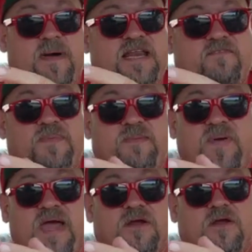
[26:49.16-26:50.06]
Might even be
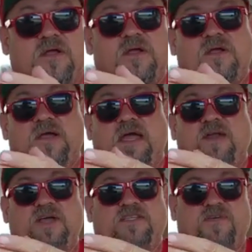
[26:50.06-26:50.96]
better. I
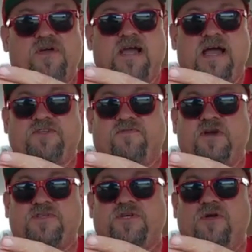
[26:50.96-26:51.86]
know that's very
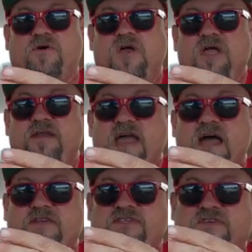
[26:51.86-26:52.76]
controversial.
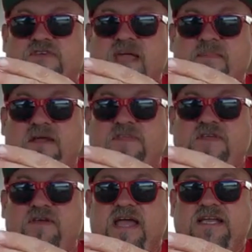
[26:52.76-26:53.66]
Now, this came out in the
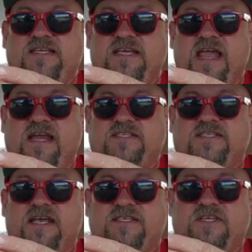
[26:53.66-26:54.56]
year
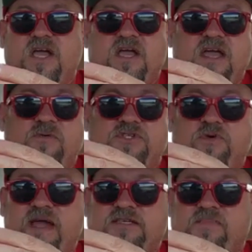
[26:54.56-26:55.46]
1986. It was
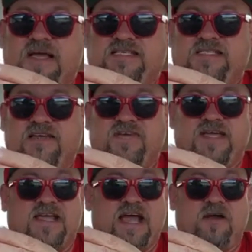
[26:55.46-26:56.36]
directed by Stephen
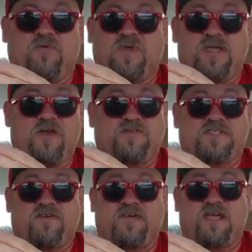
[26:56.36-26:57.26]
King. I don't really know if
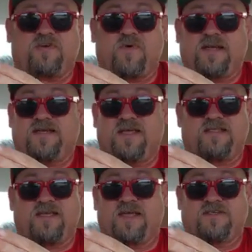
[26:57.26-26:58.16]
Stephen King directed
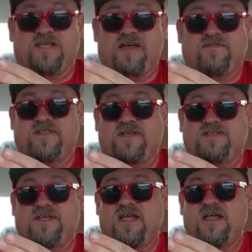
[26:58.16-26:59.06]
anything else after
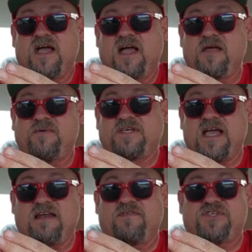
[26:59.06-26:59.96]
this. It was
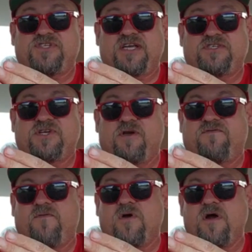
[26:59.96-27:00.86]
kind of a shit show
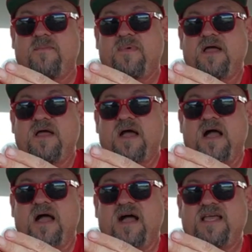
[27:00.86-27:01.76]
for him.
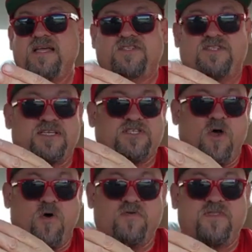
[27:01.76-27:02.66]
He's
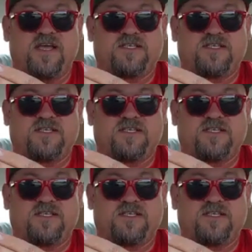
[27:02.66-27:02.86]
disowned